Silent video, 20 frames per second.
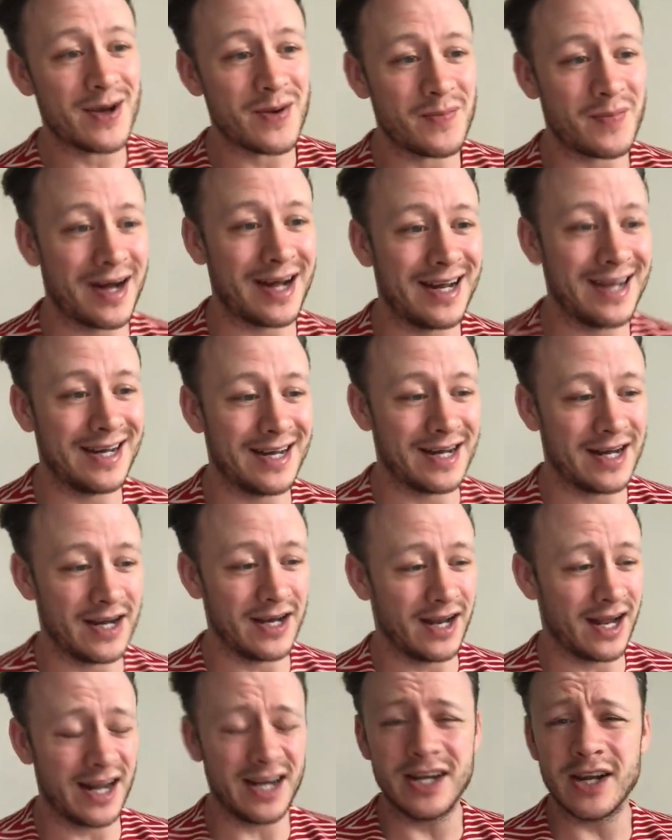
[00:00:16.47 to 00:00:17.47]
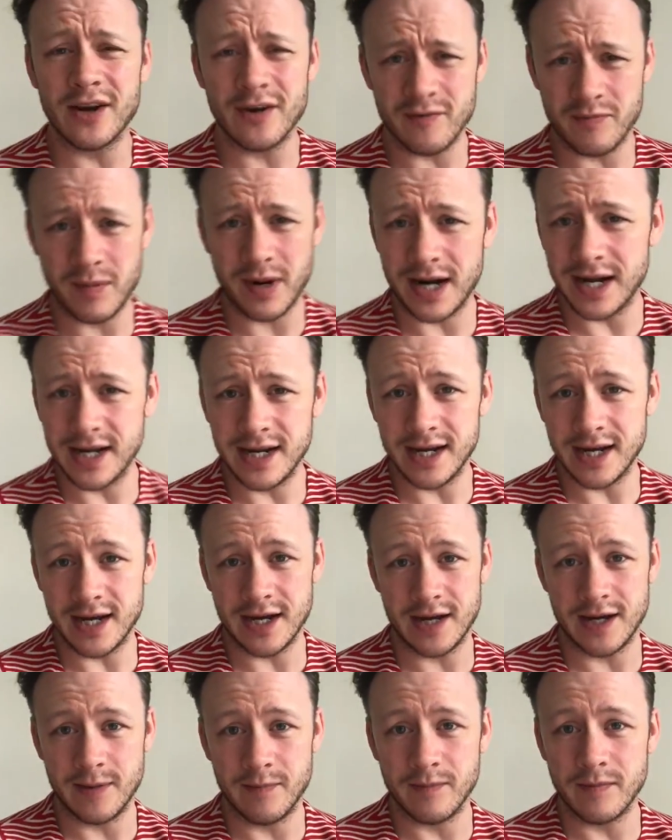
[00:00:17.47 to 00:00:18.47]
by none of
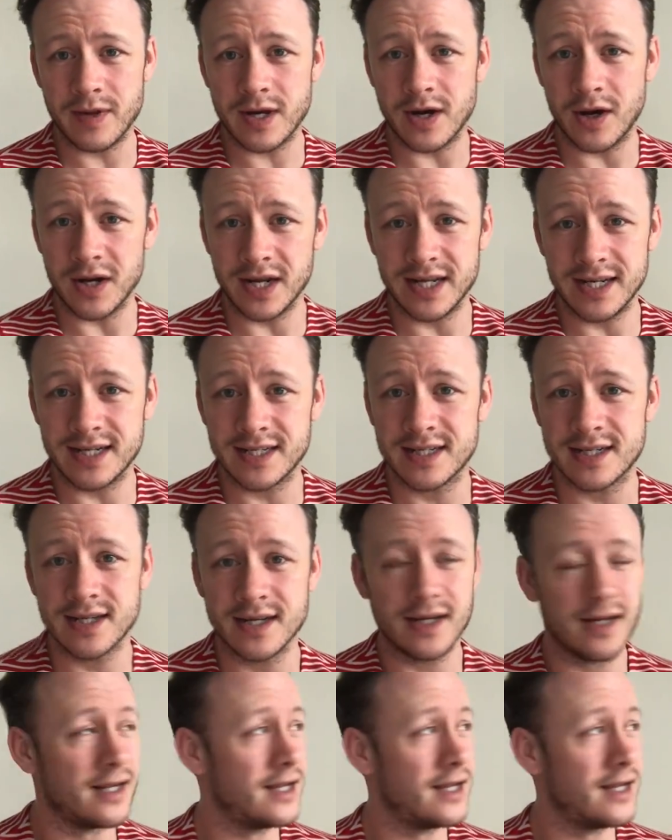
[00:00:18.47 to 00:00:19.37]
my colleagues